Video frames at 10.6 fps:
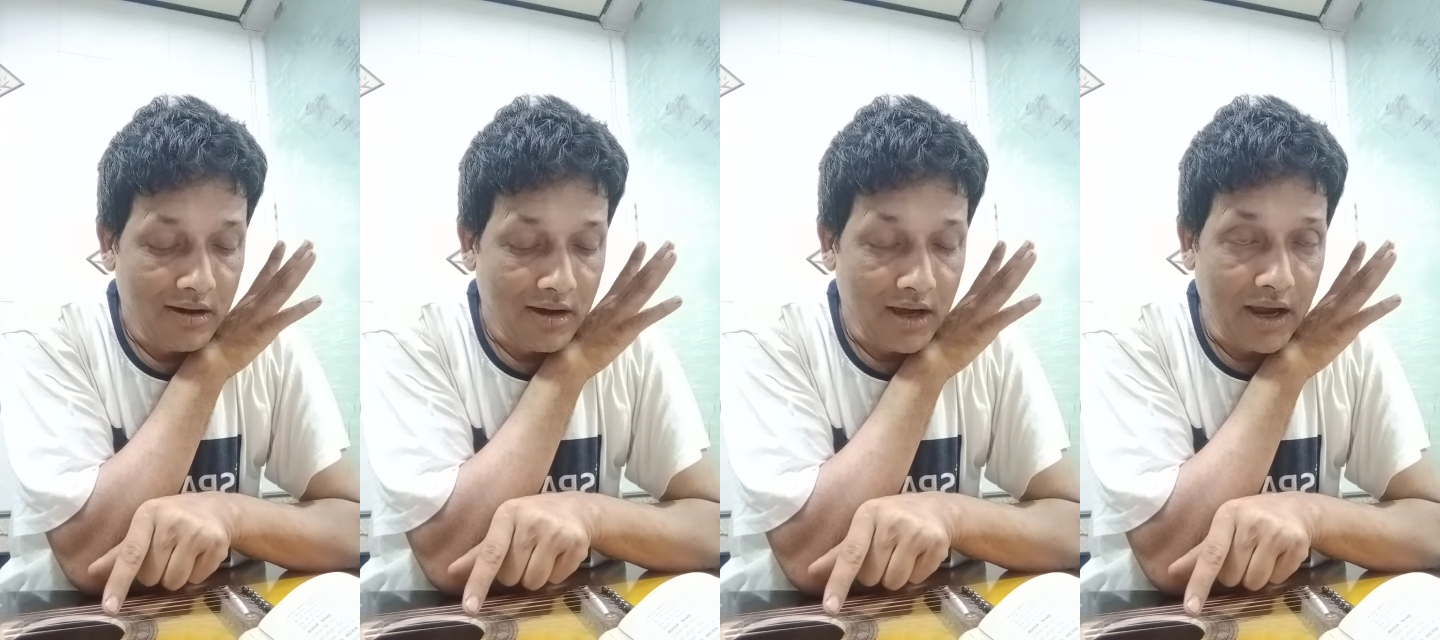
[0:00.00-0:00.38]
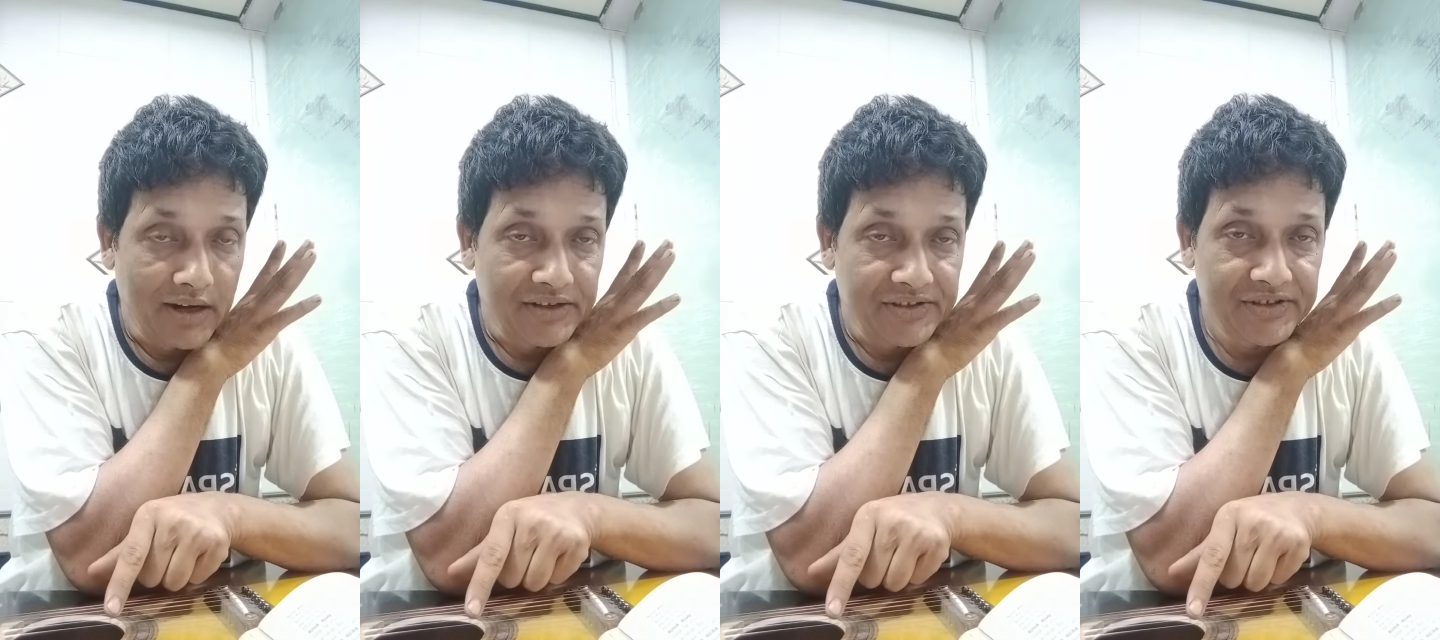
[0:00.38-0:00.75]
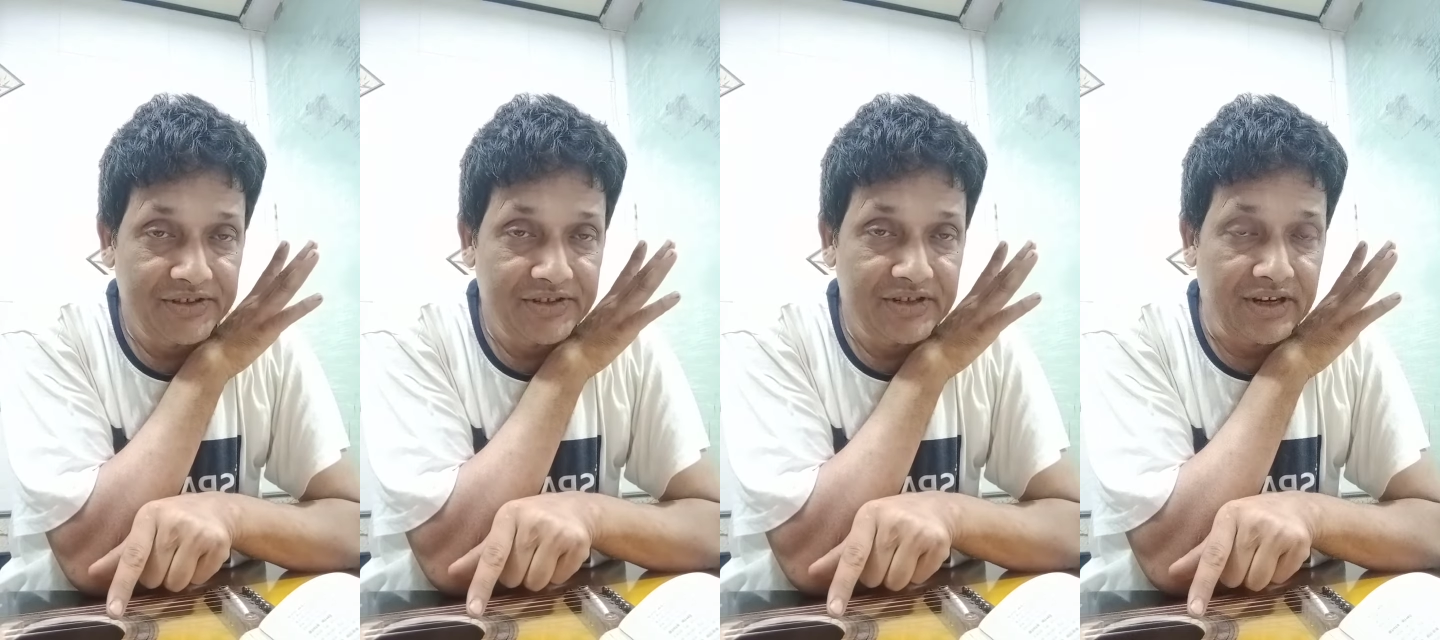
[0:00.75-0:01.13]
And this
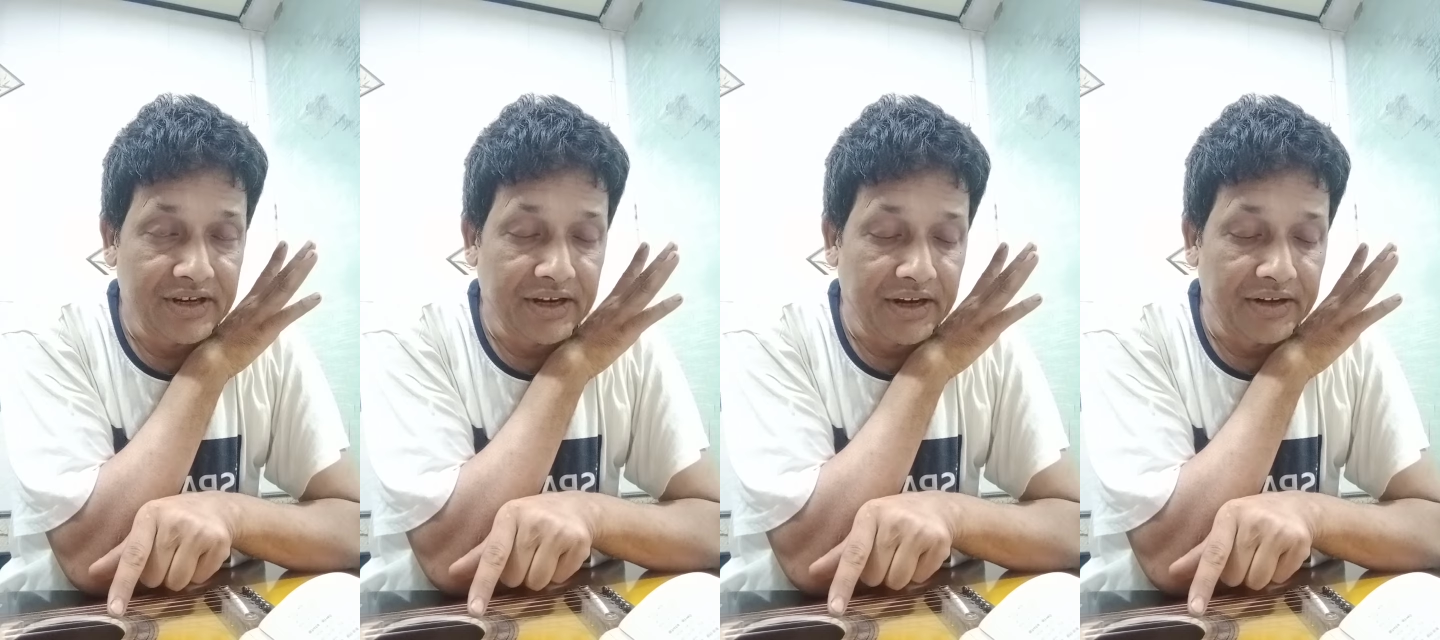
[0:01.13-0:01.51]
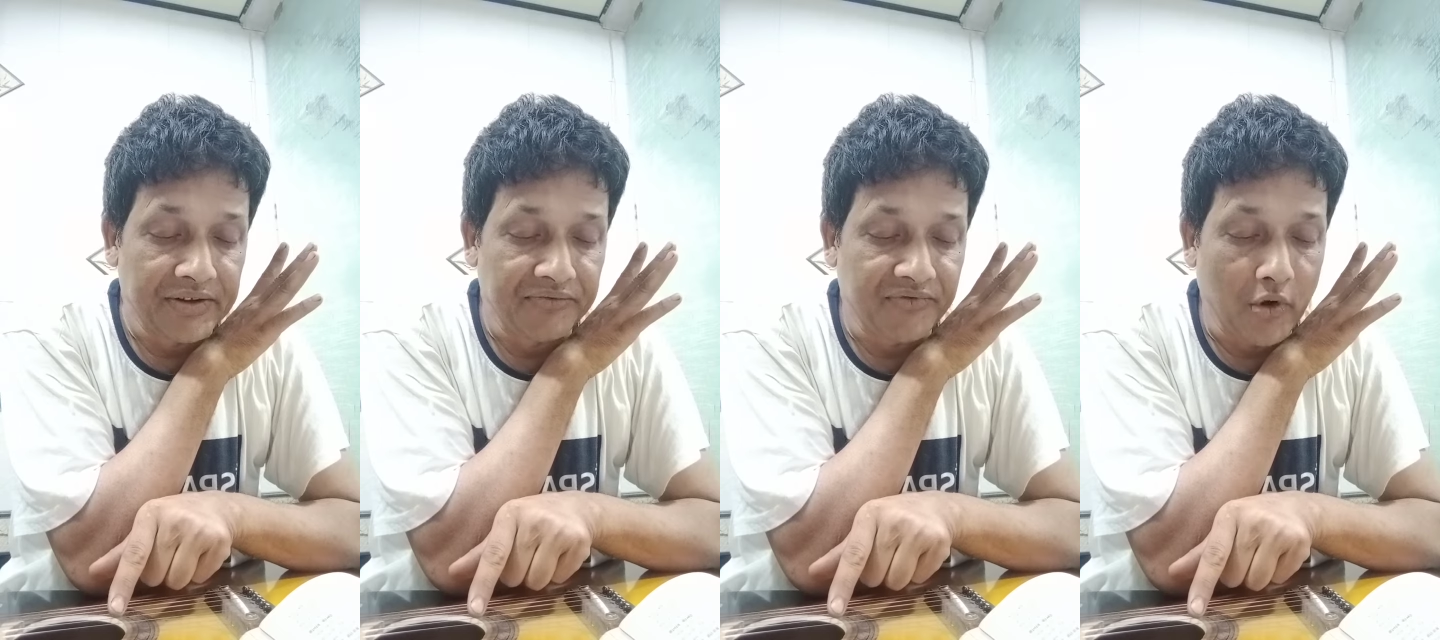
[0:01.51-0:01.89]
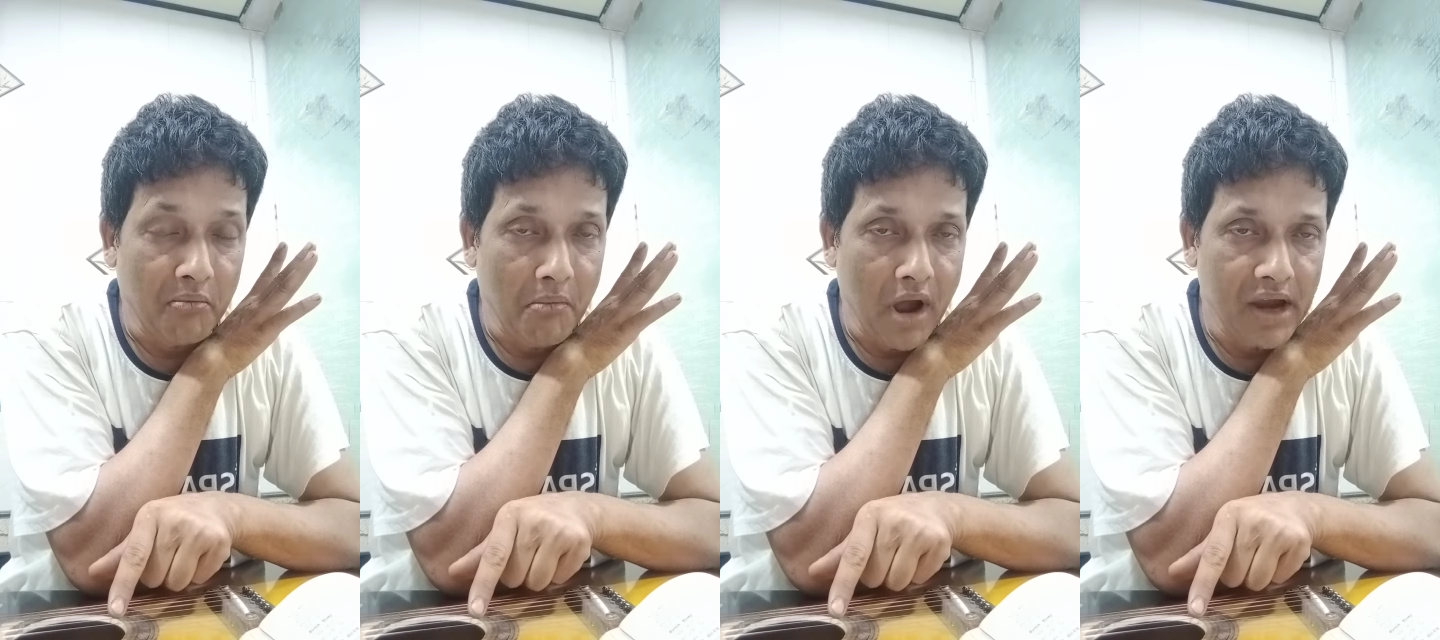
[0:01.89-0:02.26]
is taken
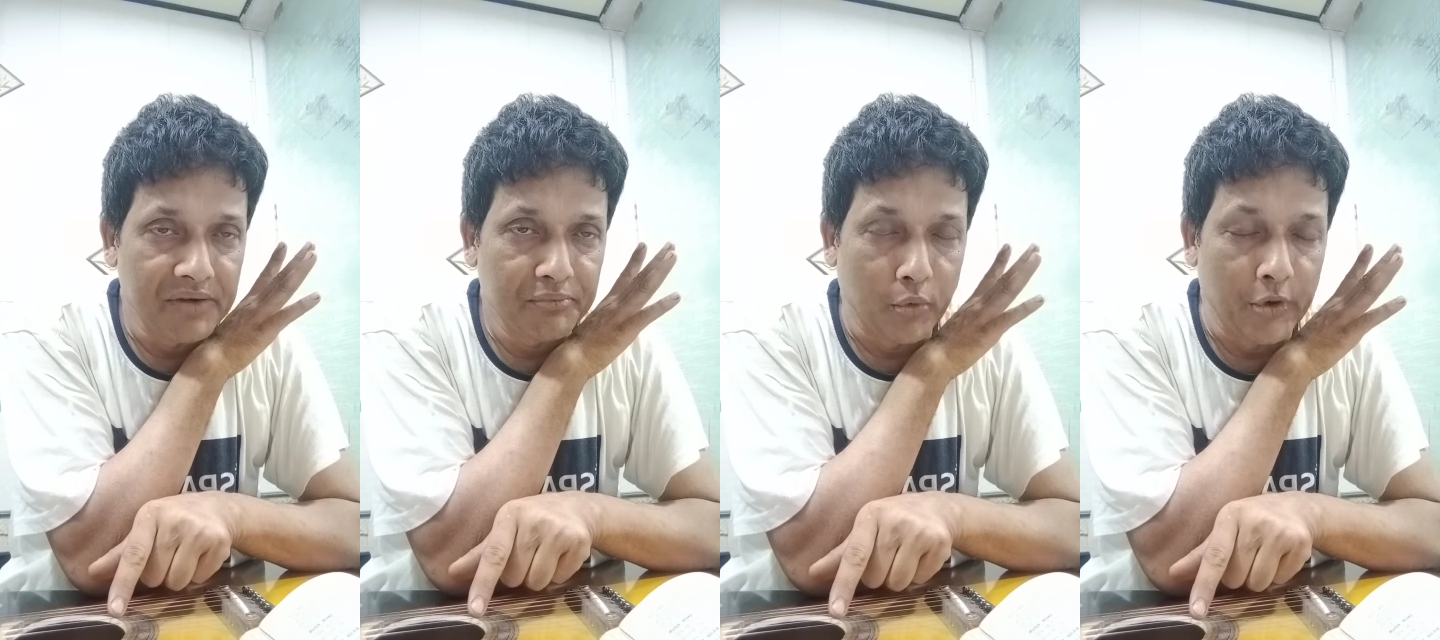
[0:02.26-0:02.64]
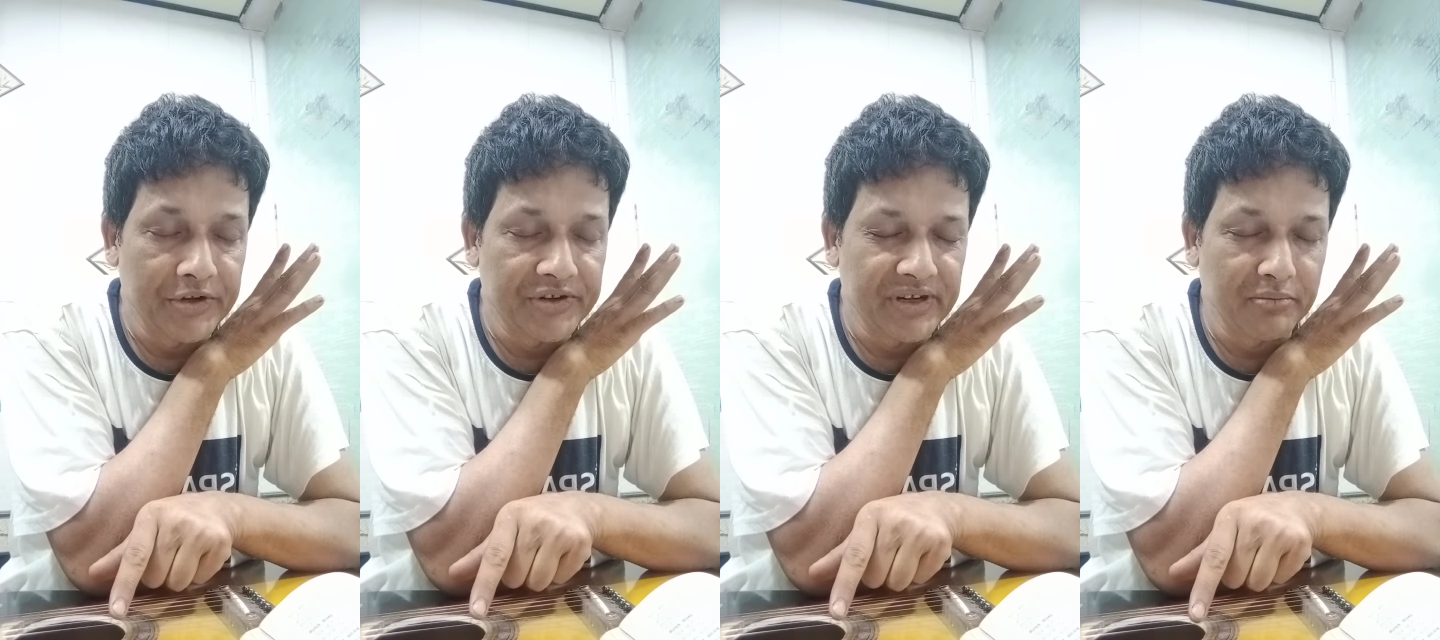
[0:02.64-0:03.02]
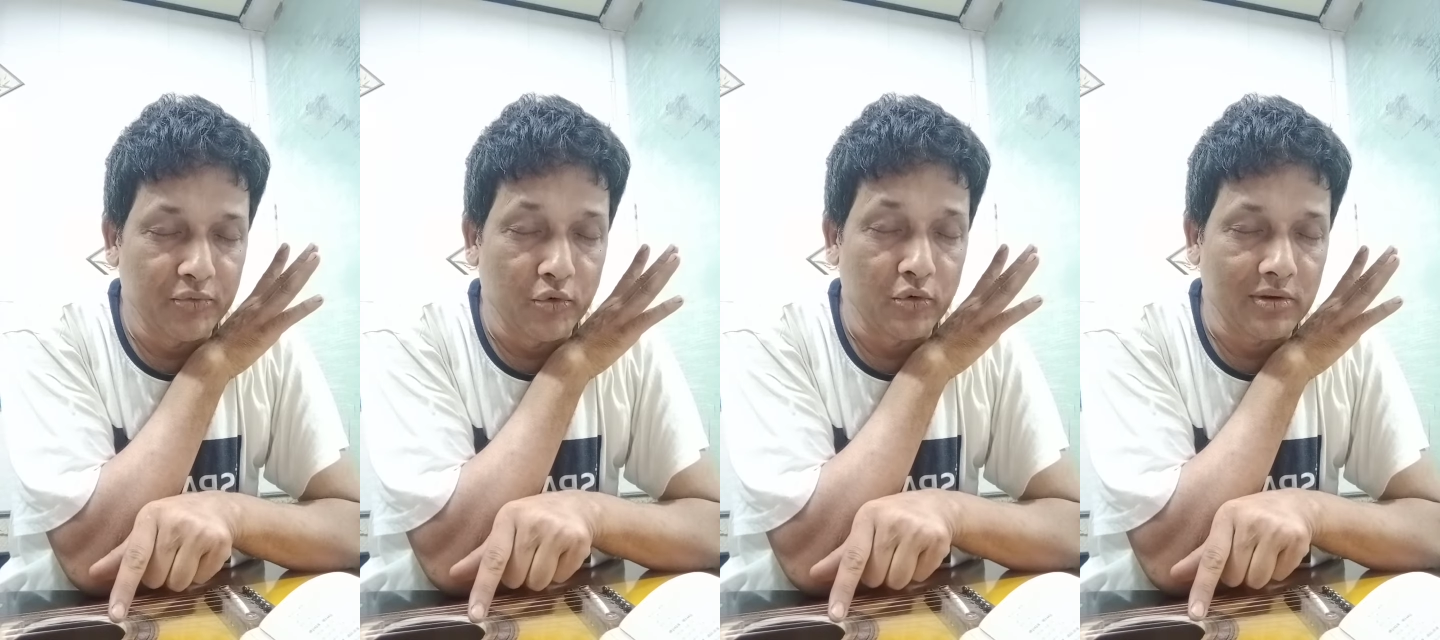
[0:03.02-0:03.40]
from my poetry
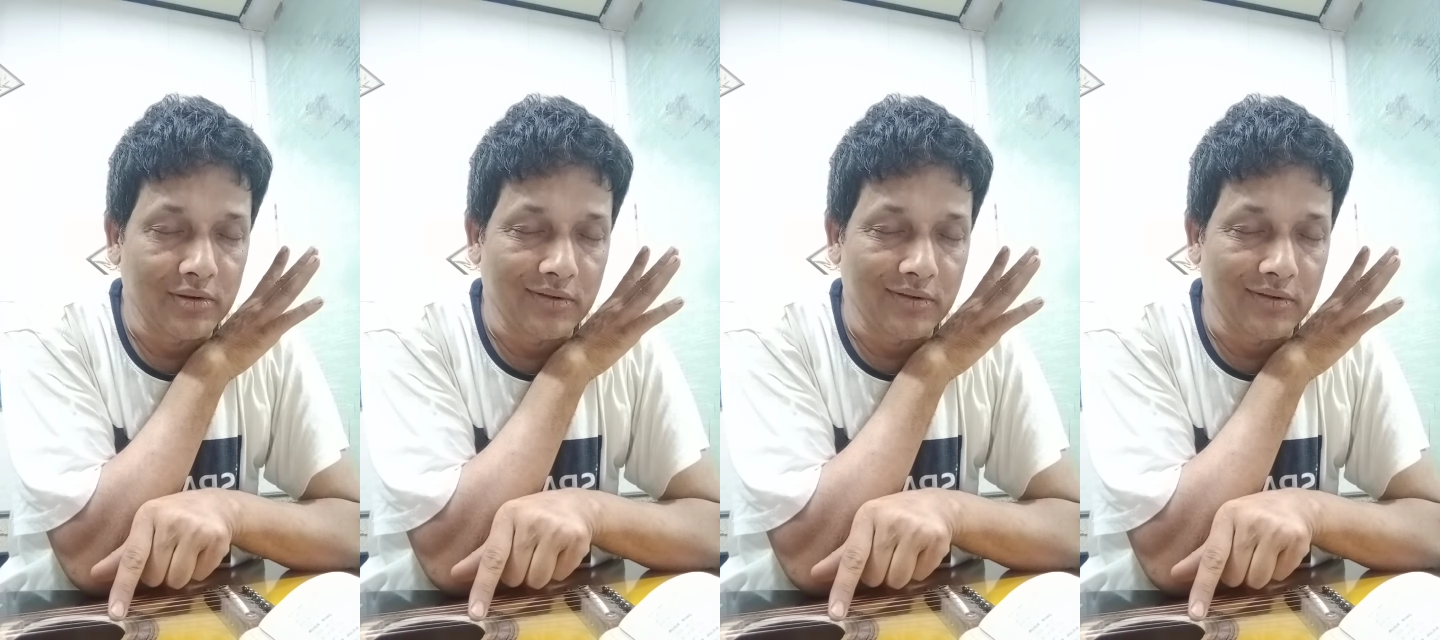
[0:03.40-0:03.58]
book,